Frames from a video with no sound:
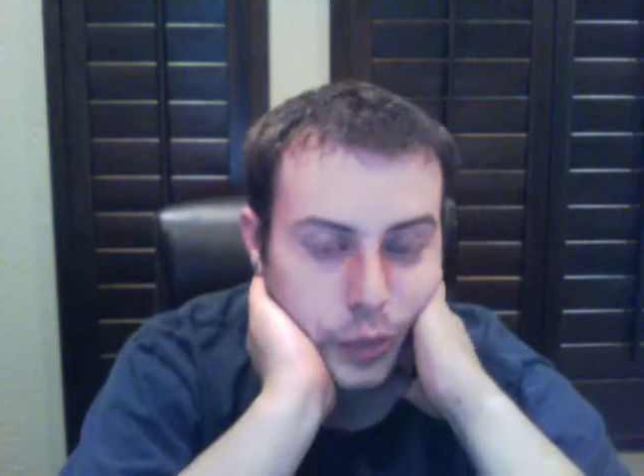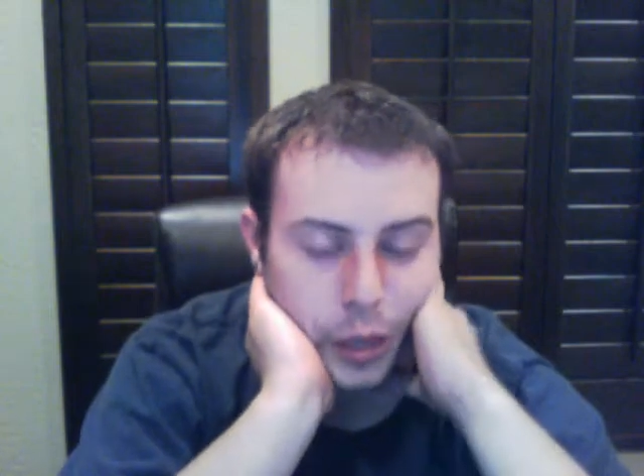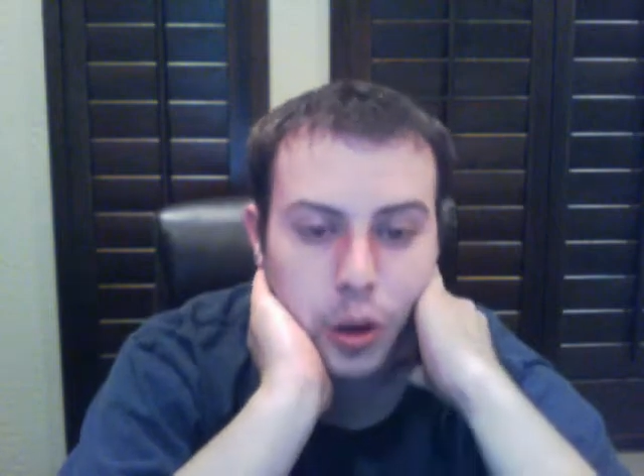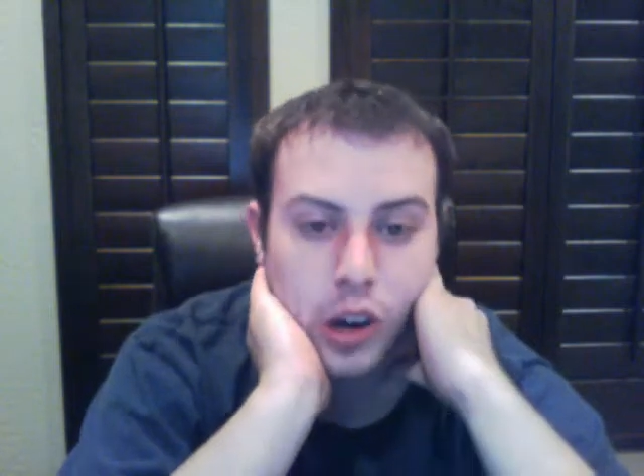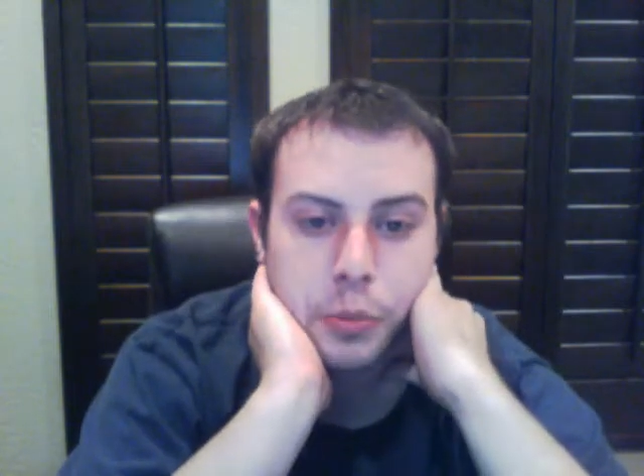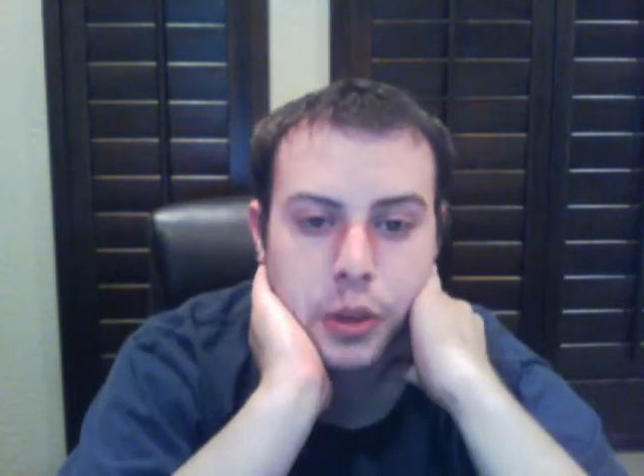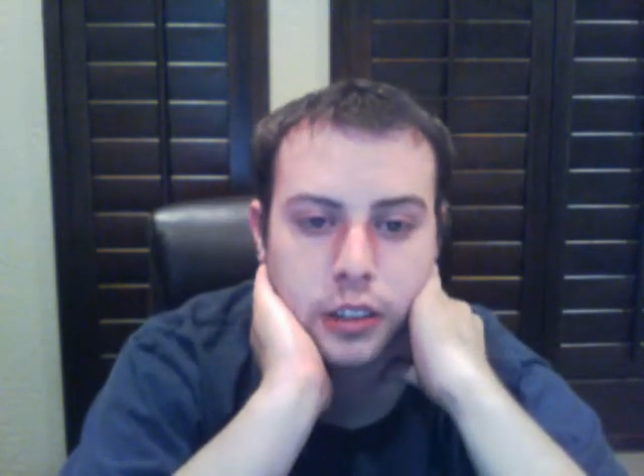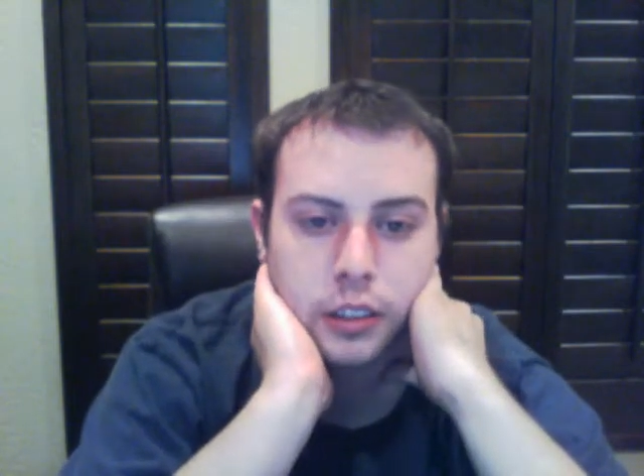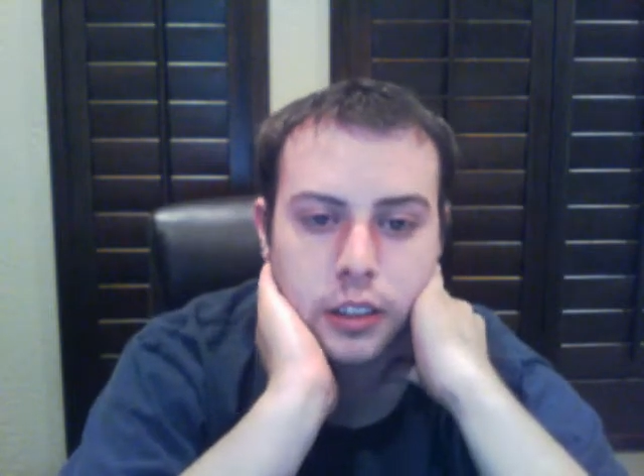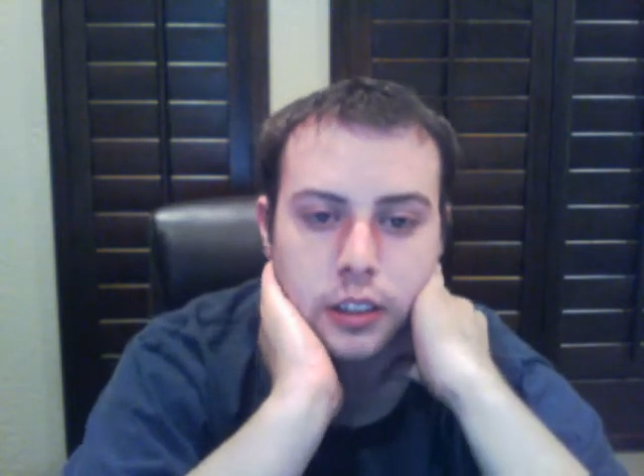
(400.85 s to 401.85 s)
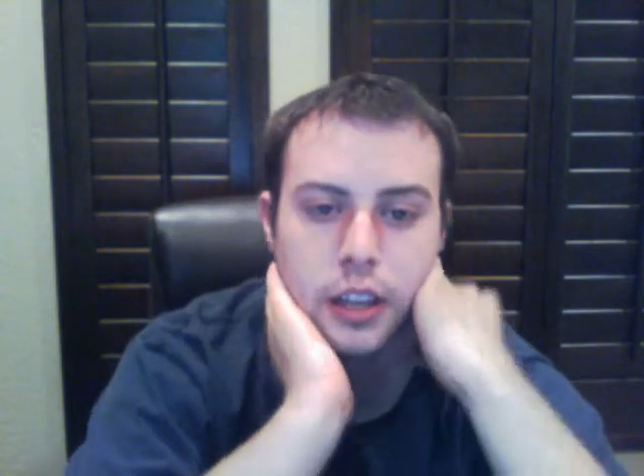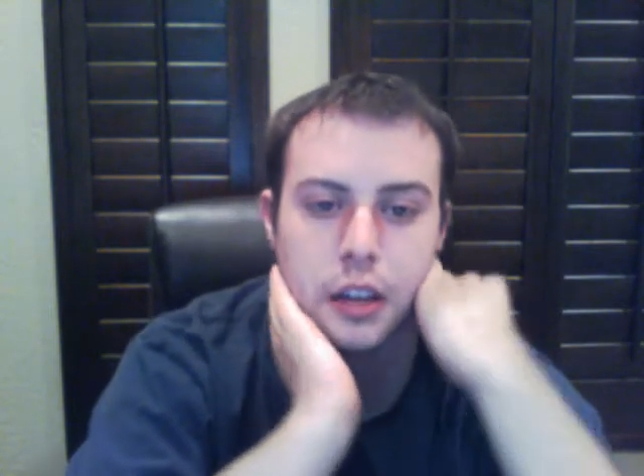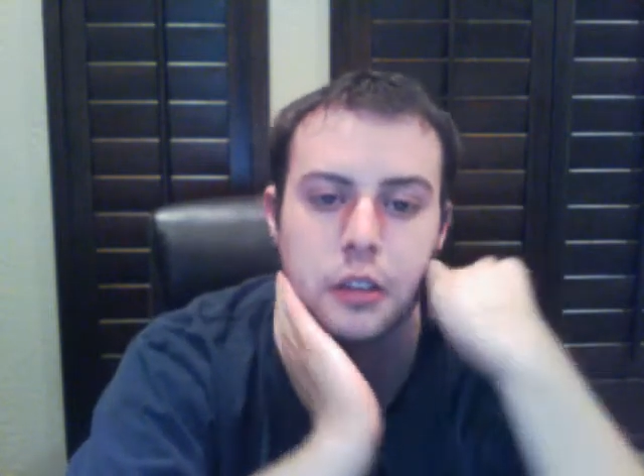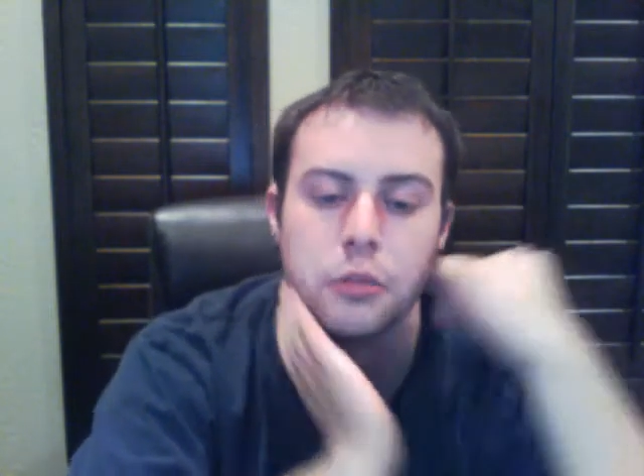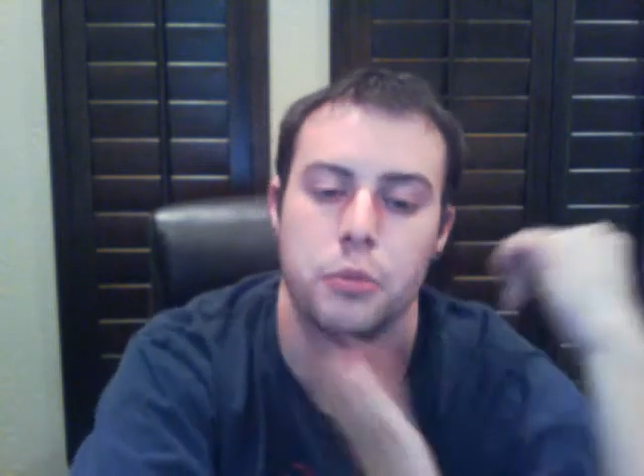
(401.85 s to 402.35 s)
hoping
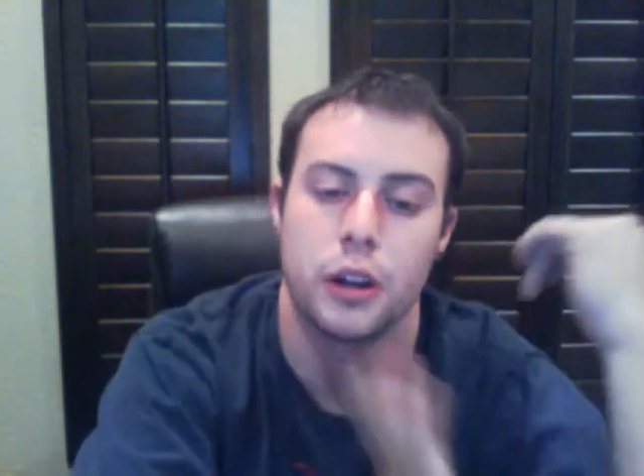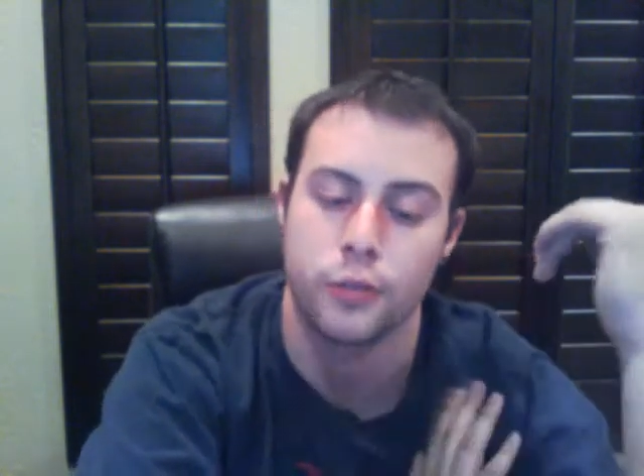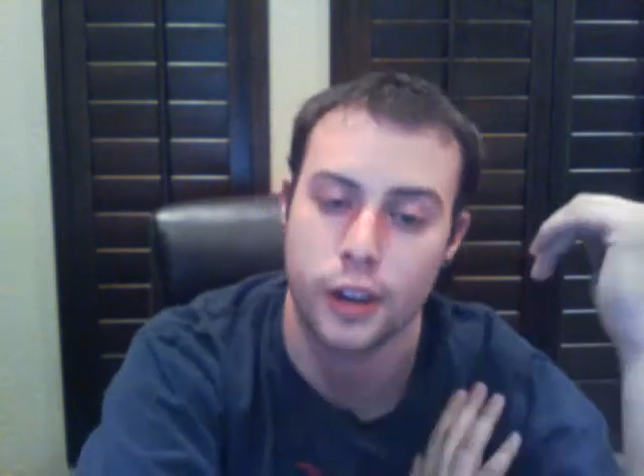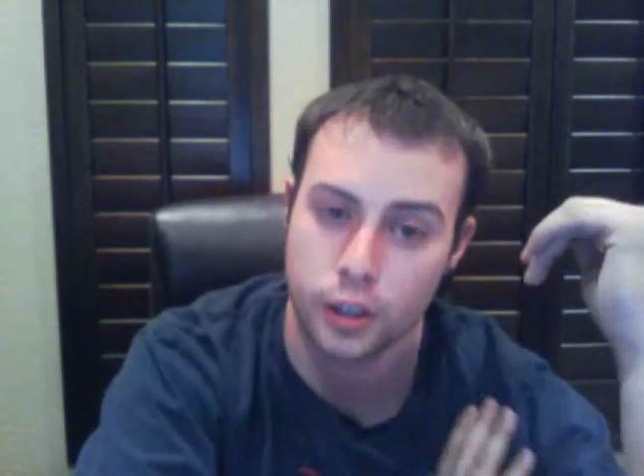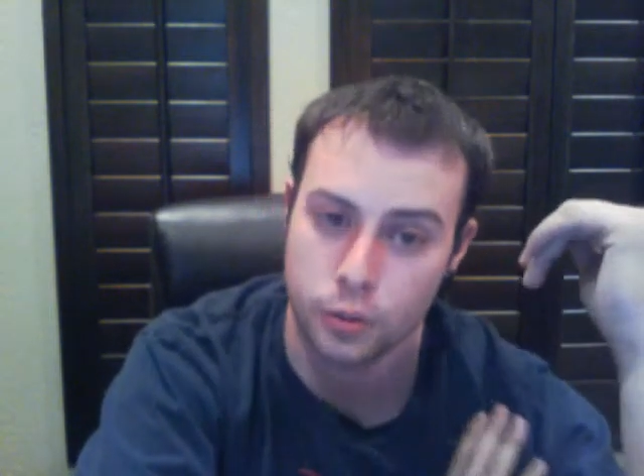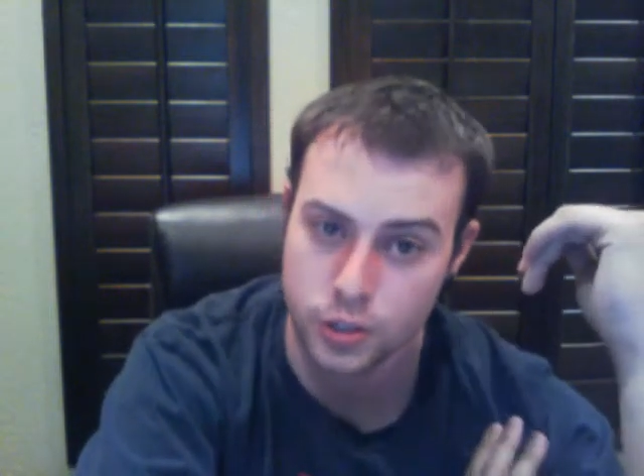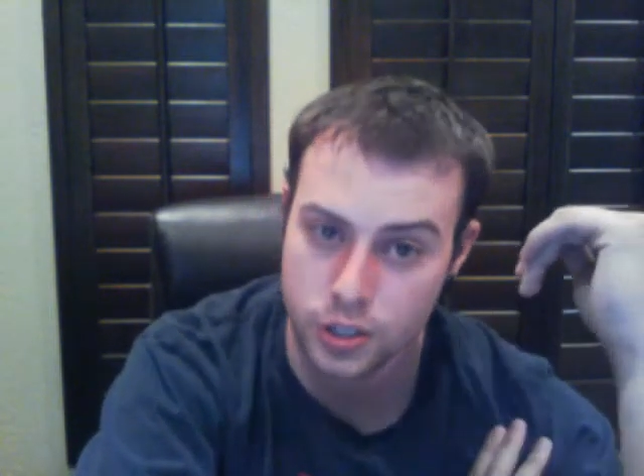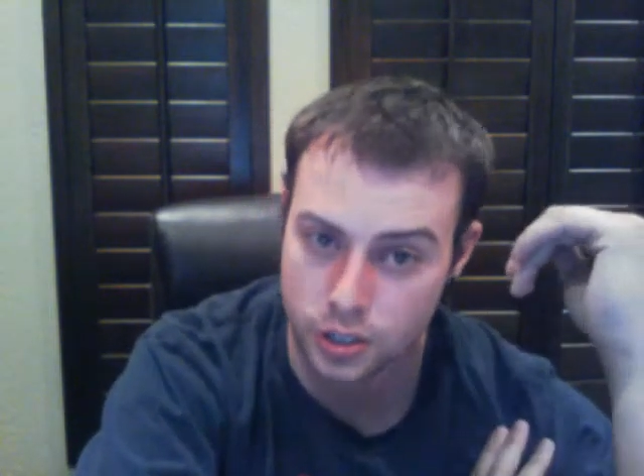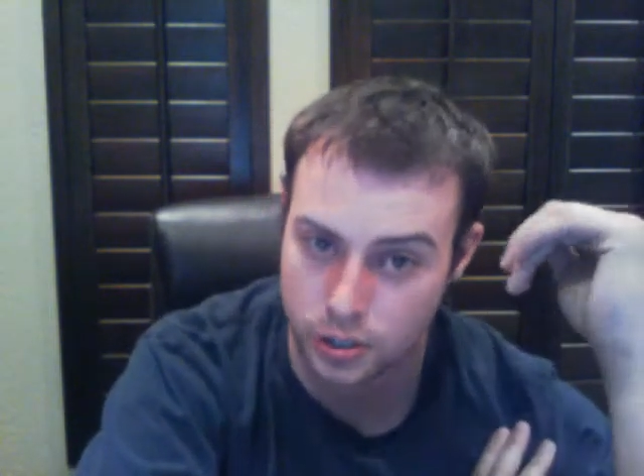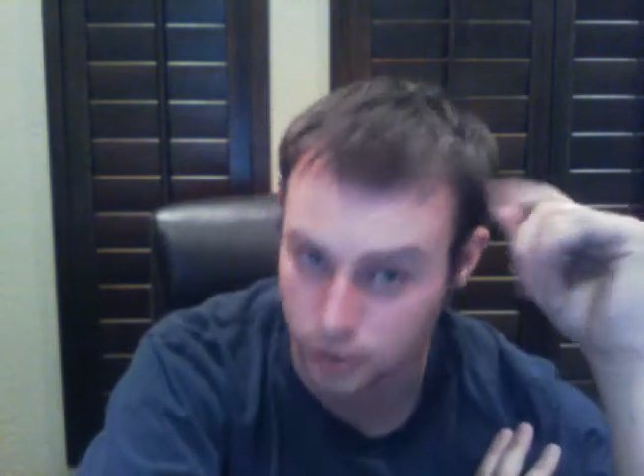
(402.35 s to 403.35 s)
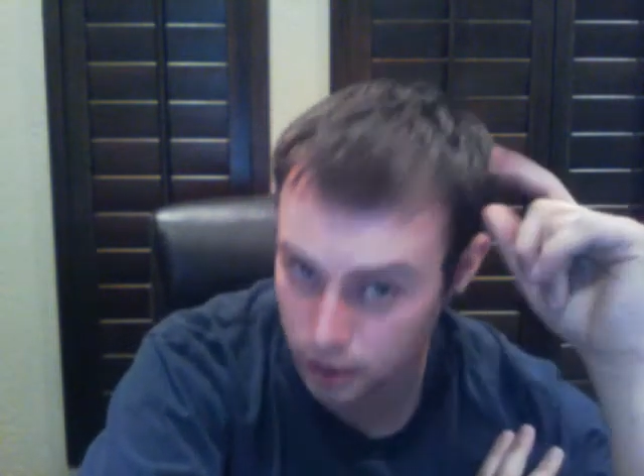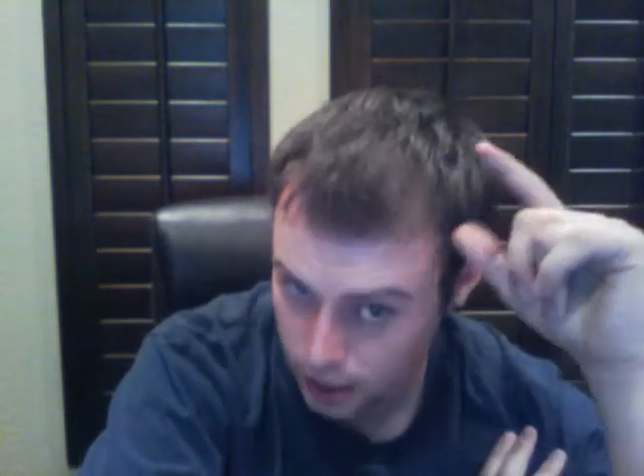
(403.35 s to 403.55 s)
that my final result,